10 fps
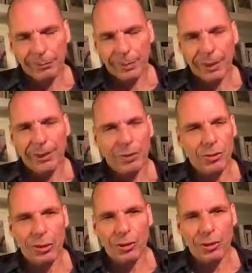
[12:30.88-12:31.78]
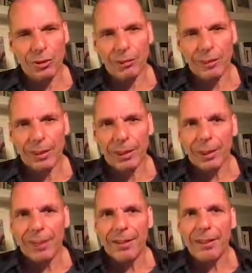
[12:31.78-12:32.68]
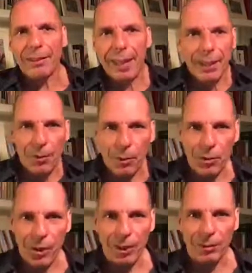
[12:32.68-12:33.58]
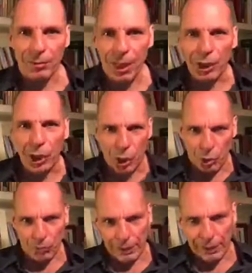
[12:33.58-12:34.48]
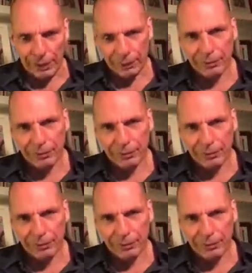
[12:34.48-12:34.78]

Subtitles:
It is astonishing. The other day there was a Eurogroup meeting,